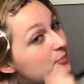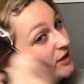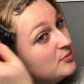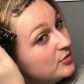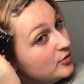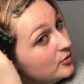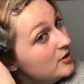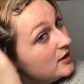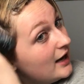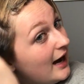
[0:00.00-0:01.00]
people
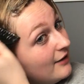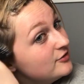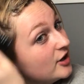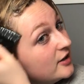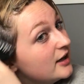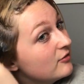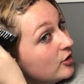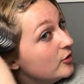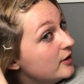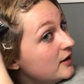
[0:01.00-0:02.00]
have done their
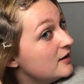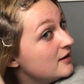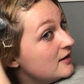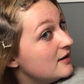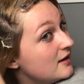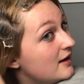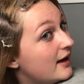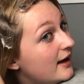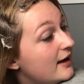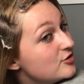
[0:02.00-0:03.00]
own
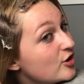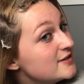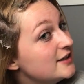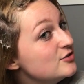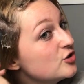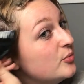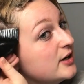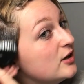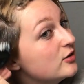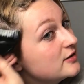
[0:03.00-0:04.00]
hairdressing job in
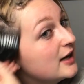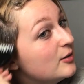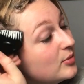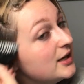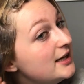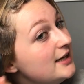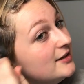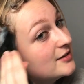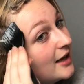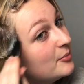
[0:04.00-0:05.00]
lockdown.
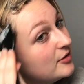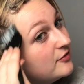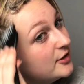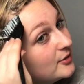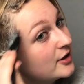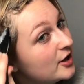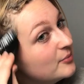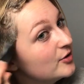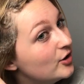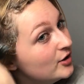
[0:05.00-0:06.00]
Please let me feel like I'm
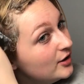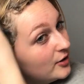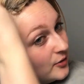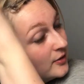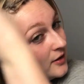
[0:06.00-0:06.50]
not alone.